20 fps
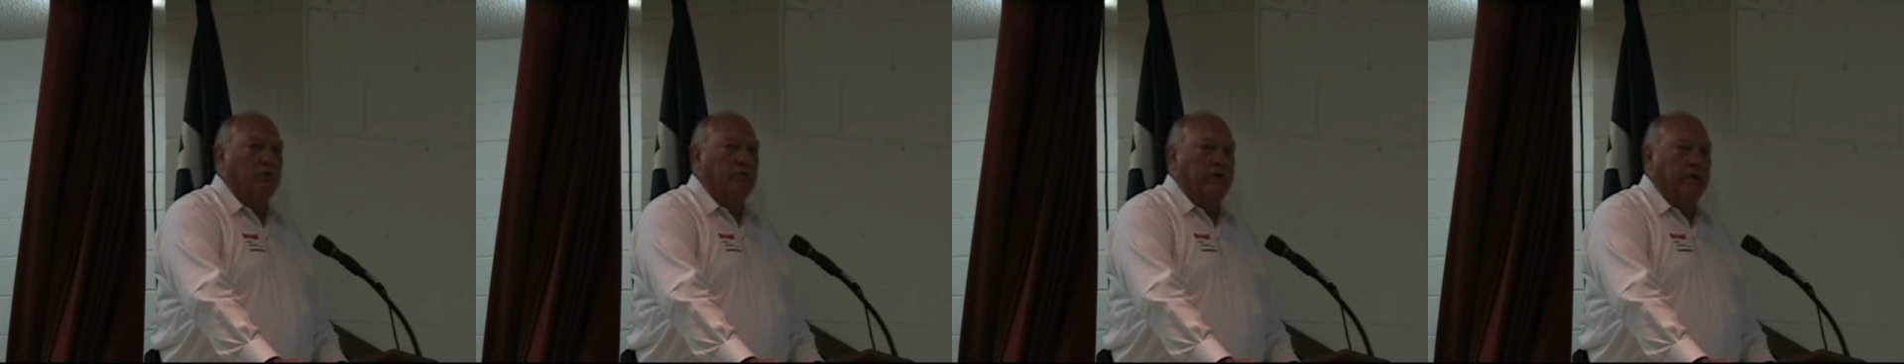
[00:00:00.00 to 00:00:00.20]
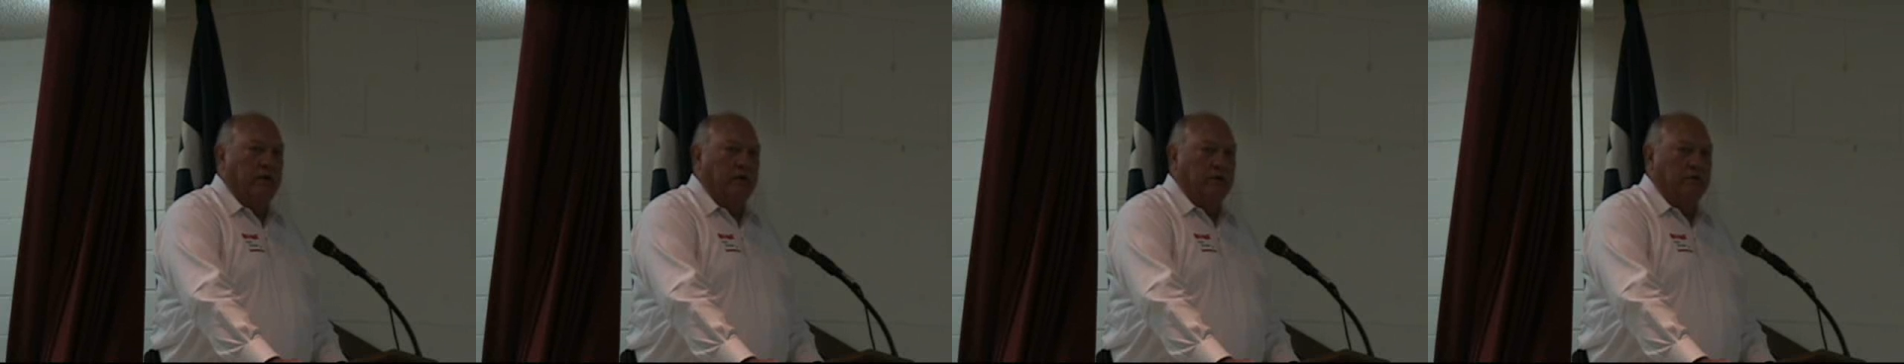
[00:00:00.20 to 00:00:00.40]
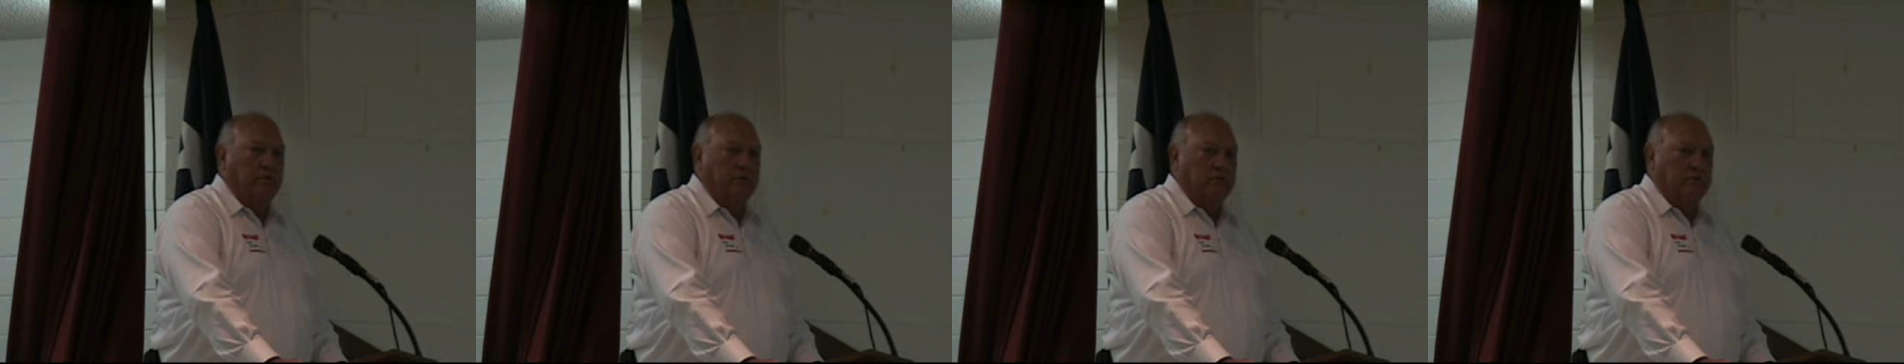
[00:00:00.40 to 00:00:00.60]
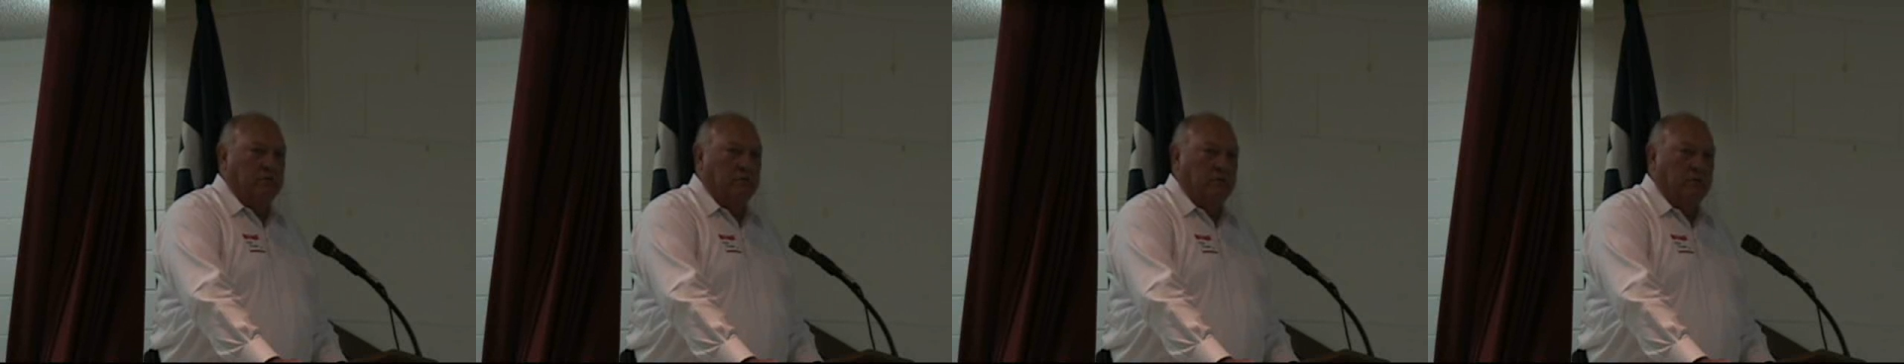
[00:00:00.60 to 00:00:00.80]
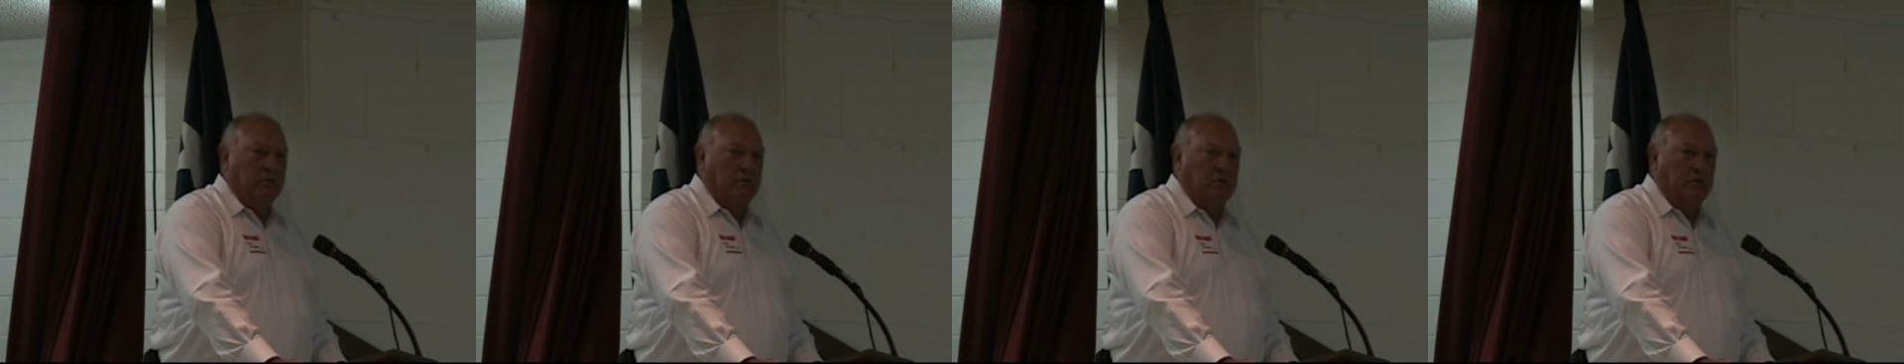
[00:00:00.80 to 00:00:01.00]
We had to get
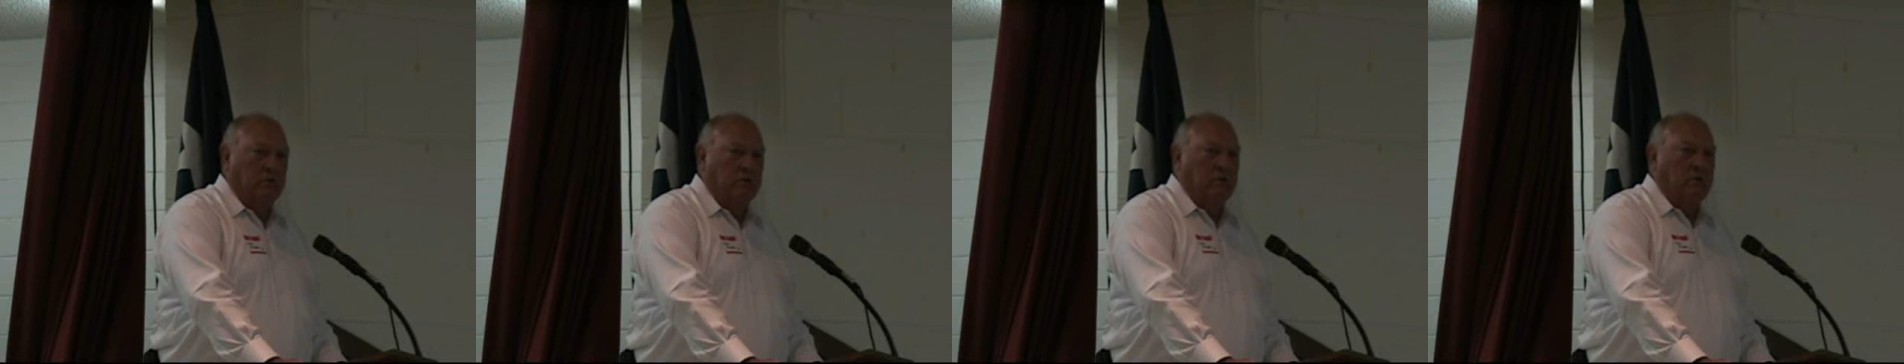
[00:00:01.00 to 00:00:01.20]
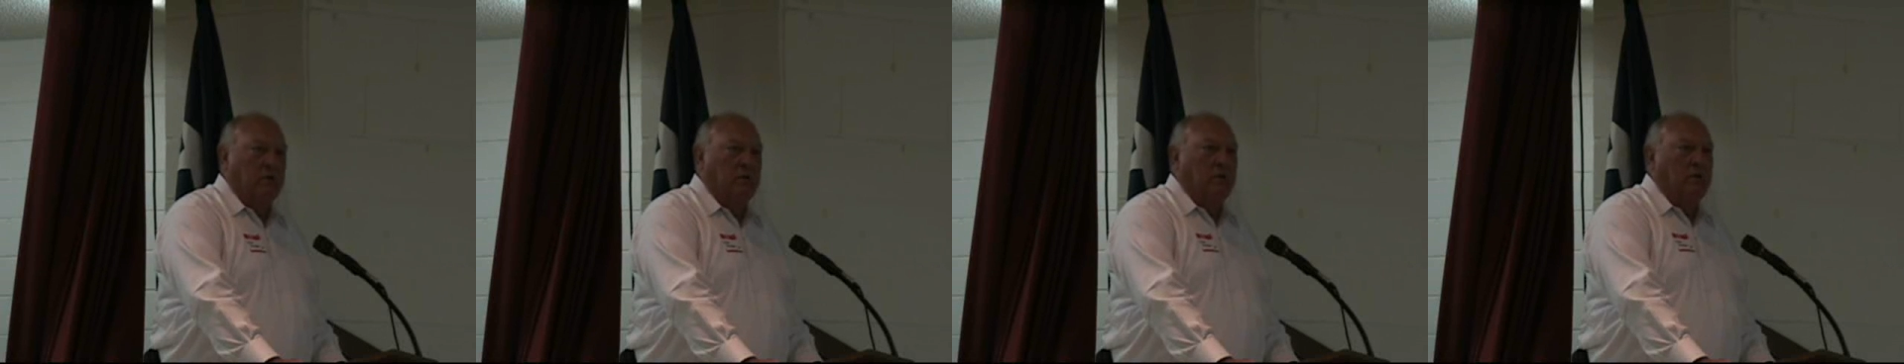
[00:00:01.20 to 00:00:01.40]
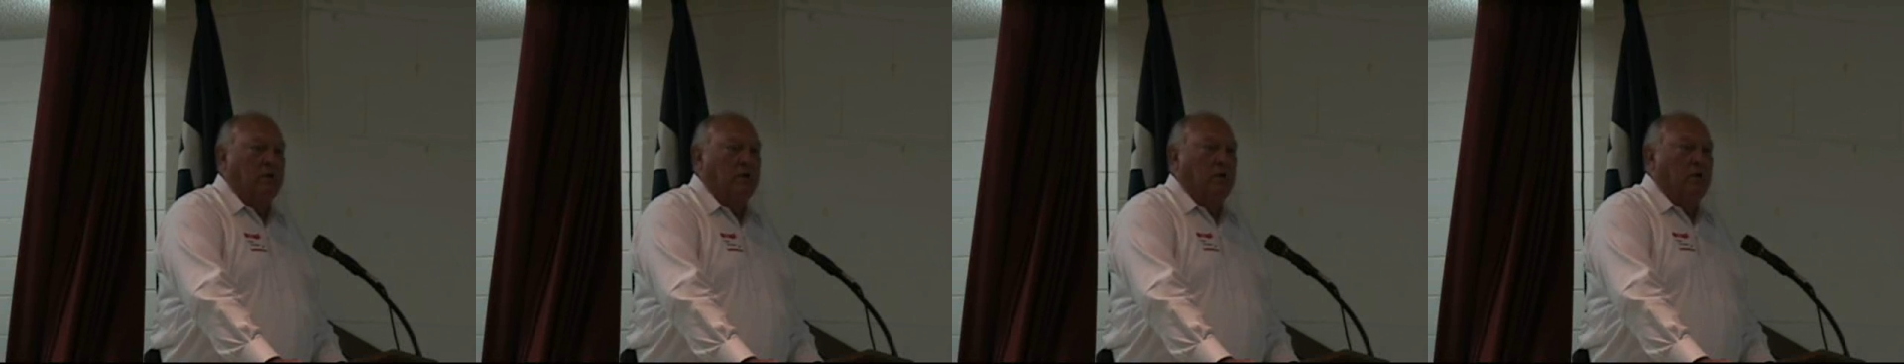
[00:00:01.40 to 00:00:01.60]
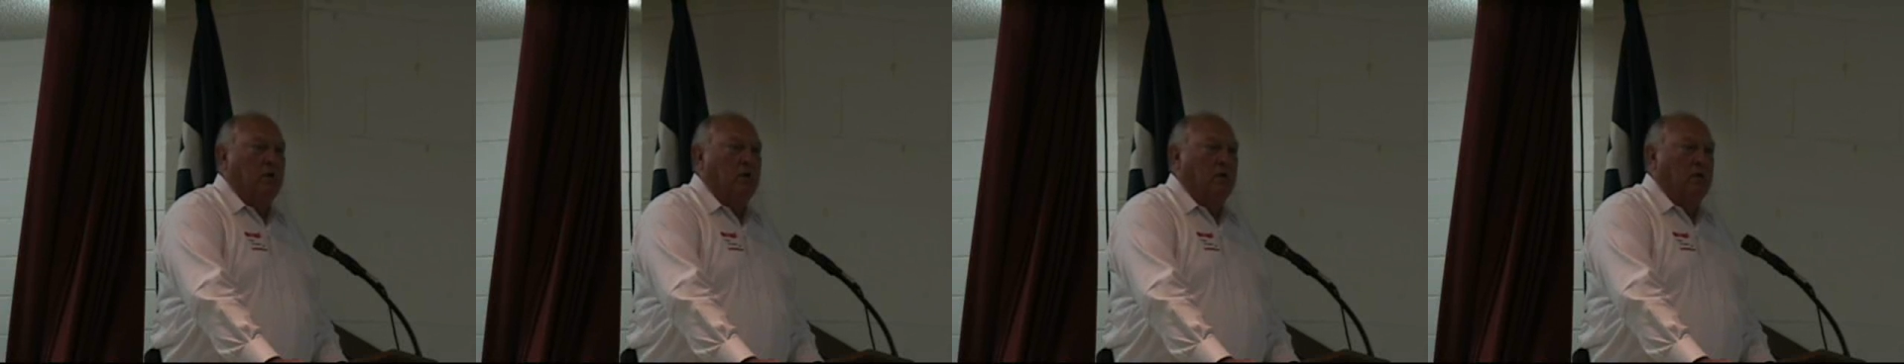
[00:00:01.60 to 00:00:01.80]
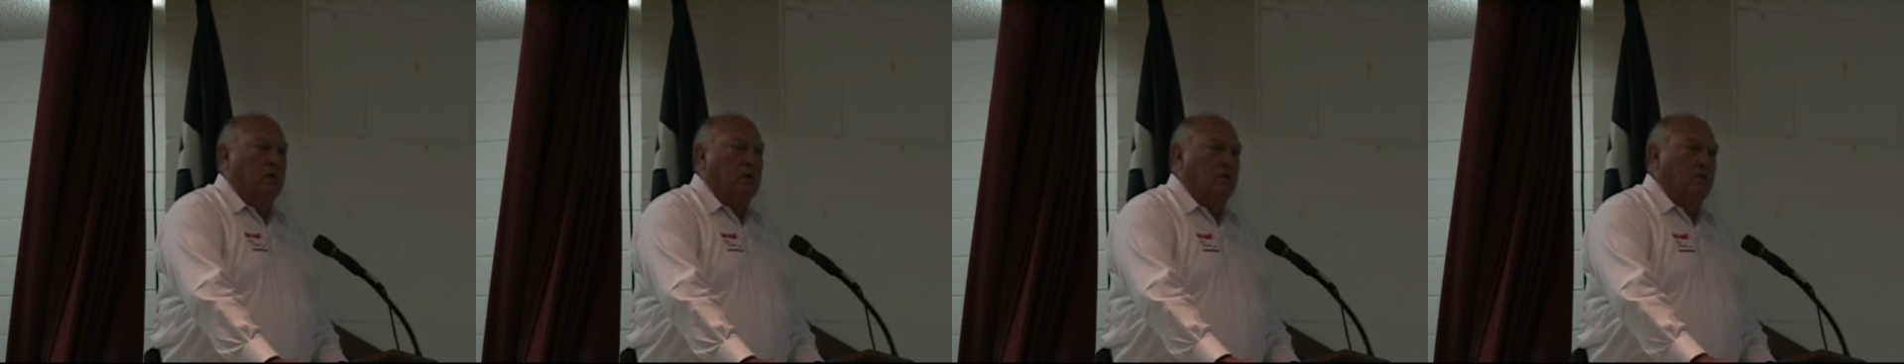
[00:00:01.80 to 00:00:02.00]
in a room and
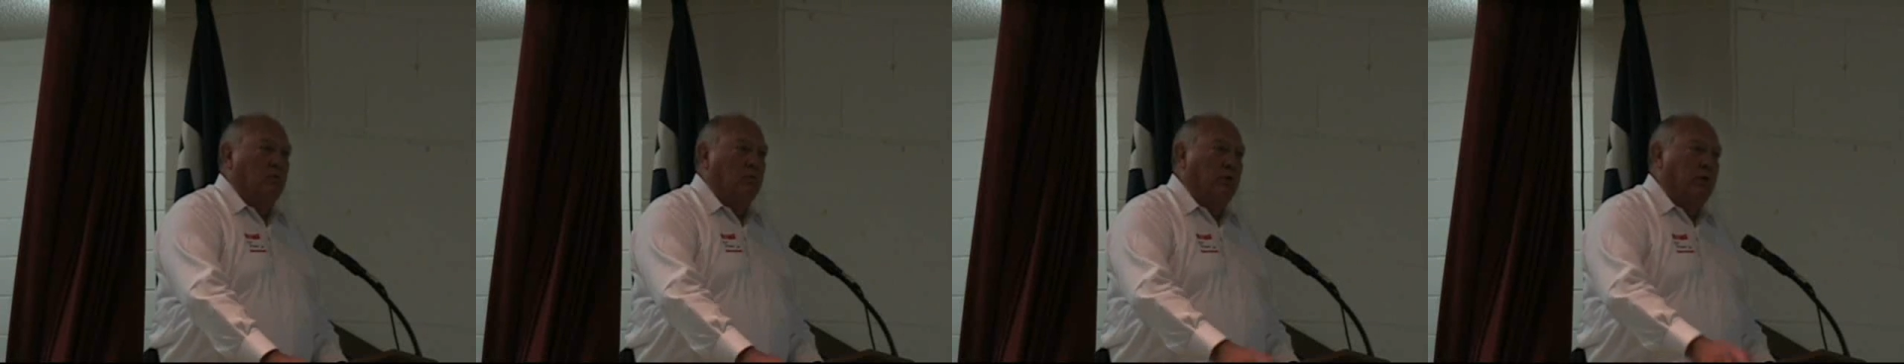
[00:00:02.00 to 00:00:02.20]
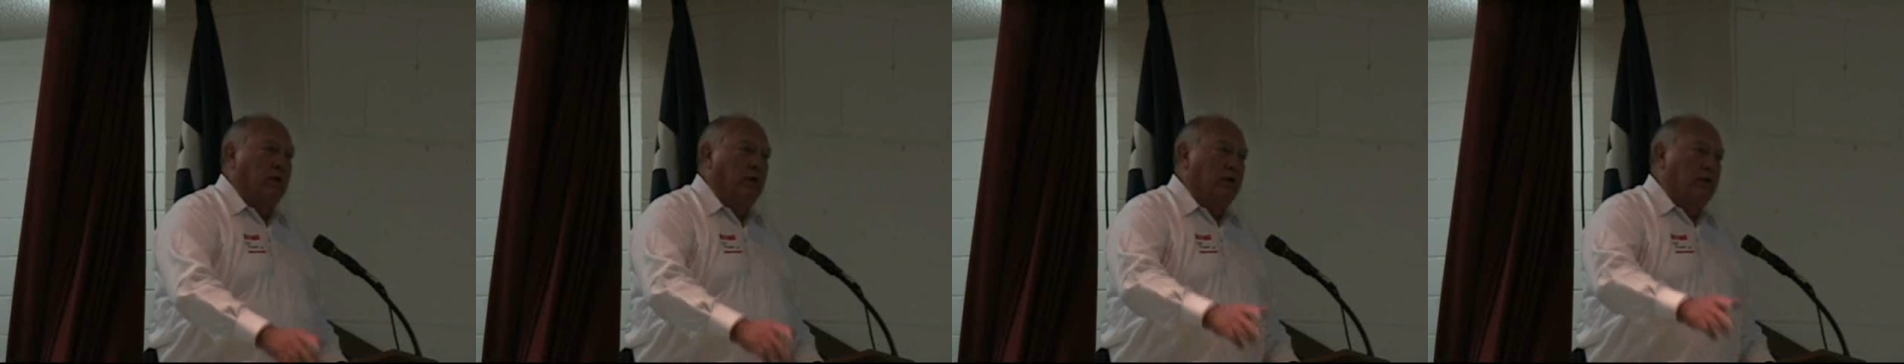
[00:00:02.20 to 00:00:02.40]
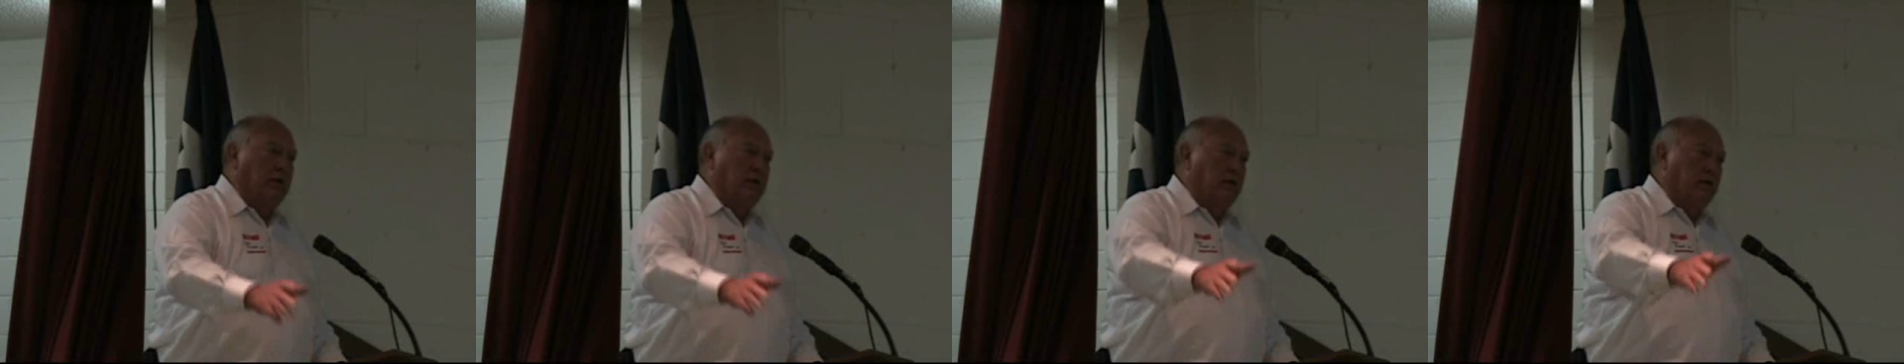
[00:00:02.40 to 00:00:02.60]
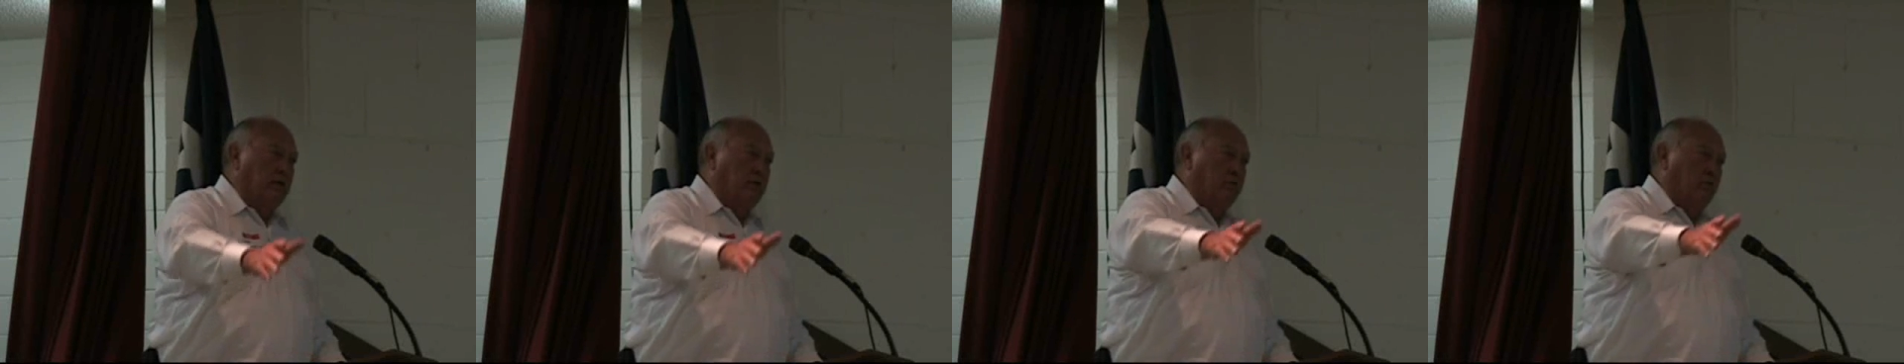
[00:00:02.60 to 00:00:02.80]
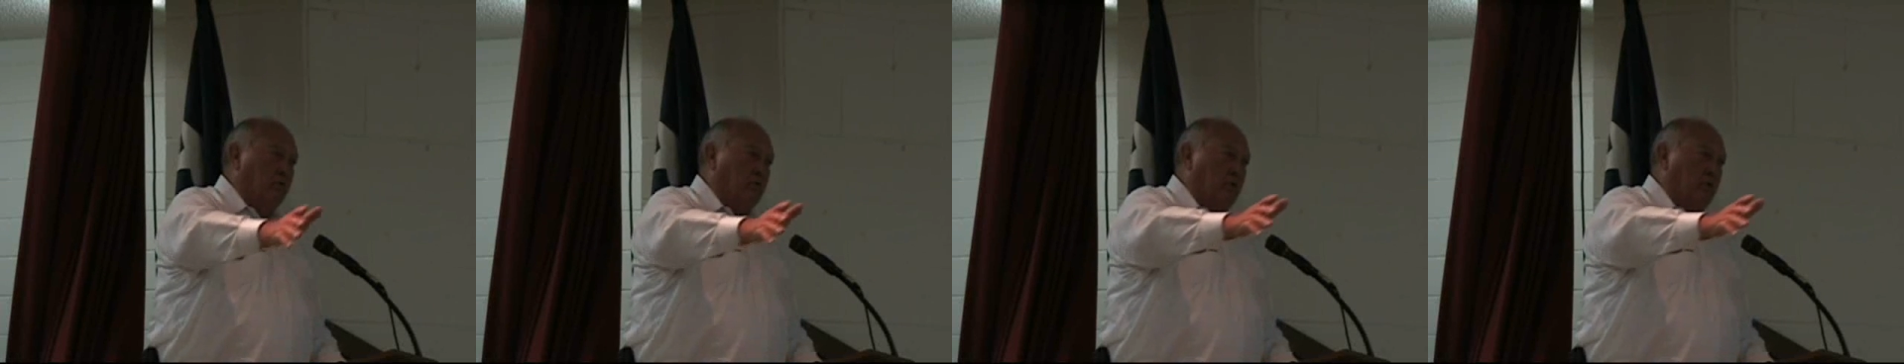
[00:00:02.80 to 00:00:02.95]
we brainstormed.